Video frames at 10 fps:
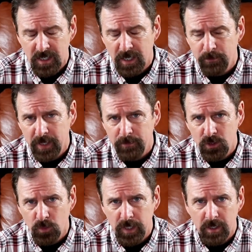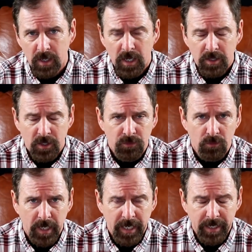and you got to pick between the
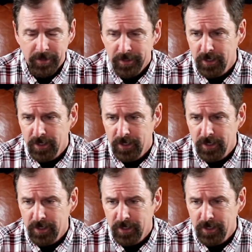3.